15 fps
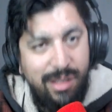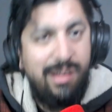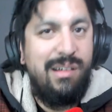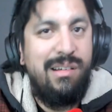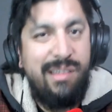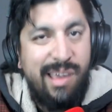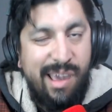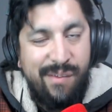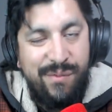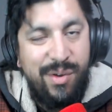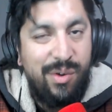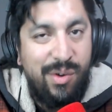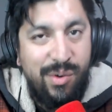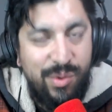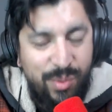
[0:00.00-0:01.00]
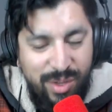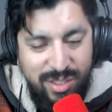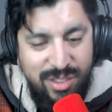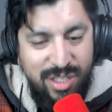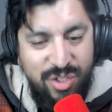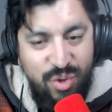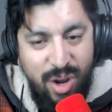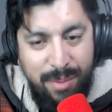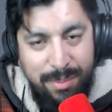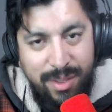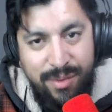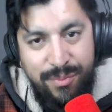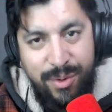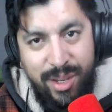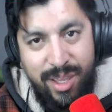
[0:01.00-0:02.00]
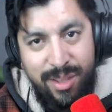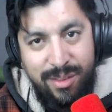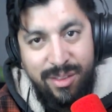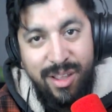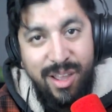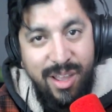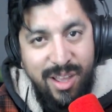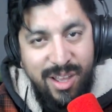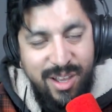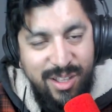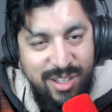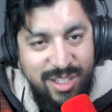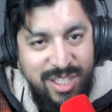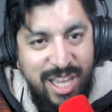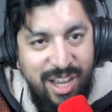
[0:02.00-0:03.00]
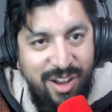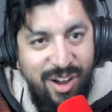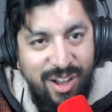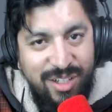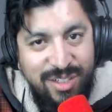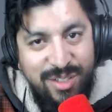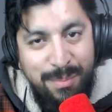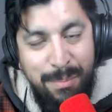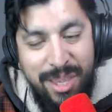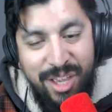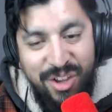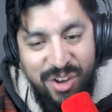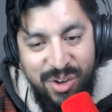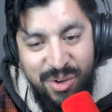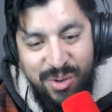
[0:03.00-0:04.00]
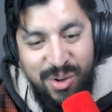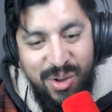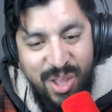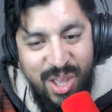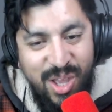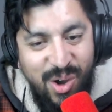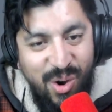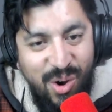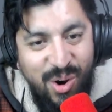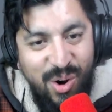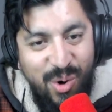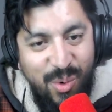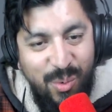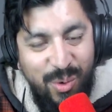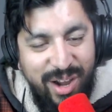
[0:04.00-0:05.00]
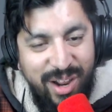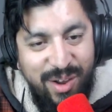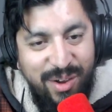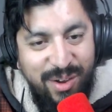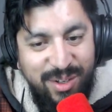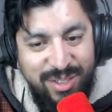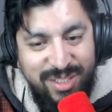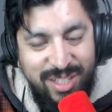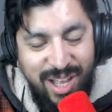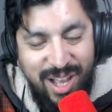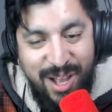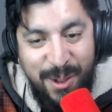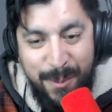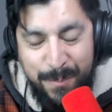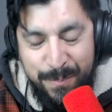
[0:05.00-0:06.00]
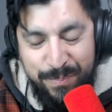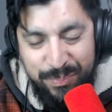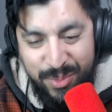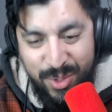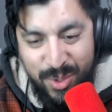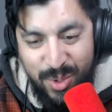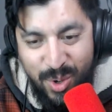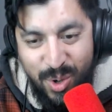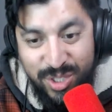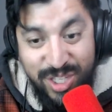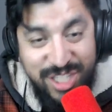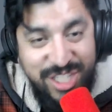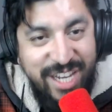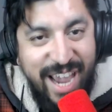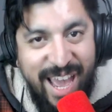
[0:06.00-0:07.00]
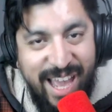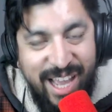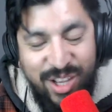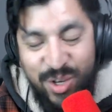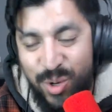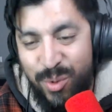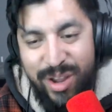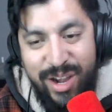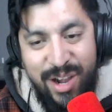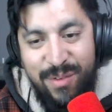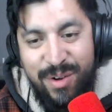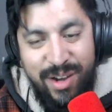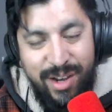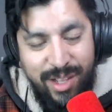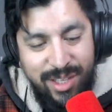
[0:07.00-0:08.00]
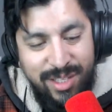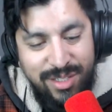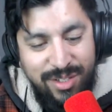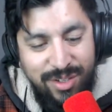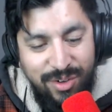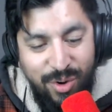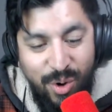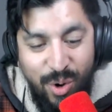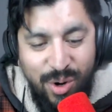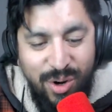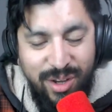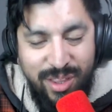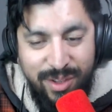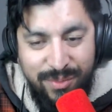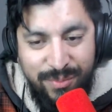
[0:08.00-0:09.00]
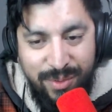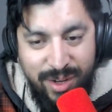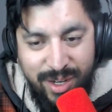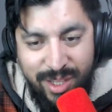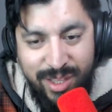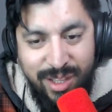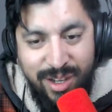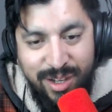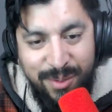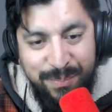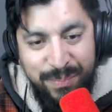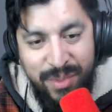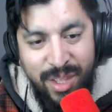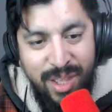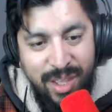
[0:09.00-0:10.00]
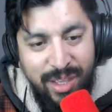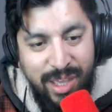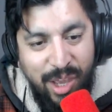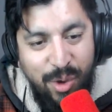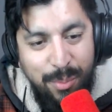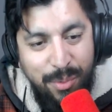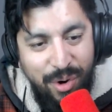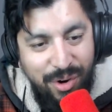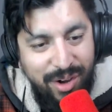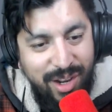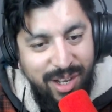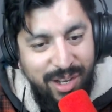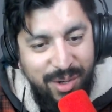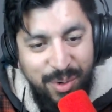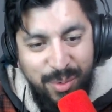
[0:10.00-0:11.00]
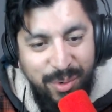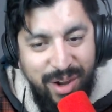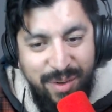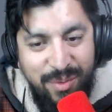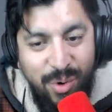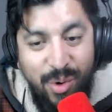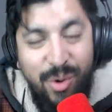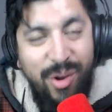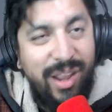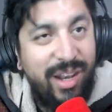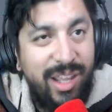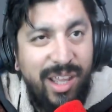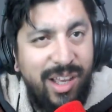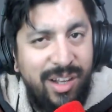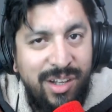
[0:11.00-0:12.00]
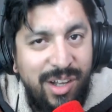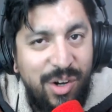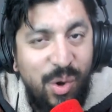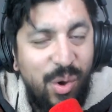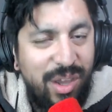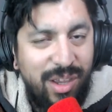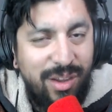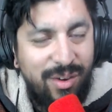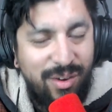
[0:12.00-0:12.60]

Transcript: oh yeah, feel cool because they dropped the 10 cost Mingo, or what else, or the Jack, or whatever it is, you know, or the freaking Gecko Moria, or whatever, or any annoying